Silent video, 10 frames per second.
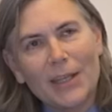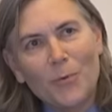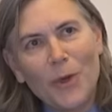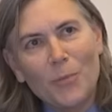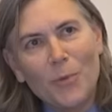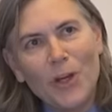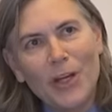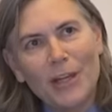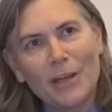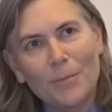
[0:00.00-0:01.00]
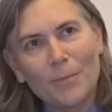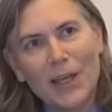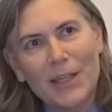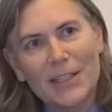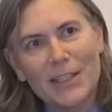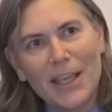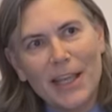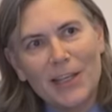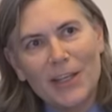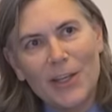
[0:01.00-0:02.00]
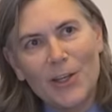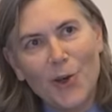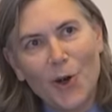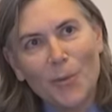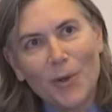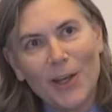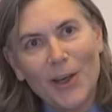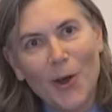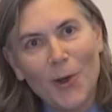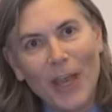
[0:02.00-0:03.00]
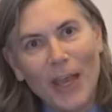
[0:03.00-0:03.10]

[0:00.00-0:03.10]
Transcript: we put it in places that it didn't normally go,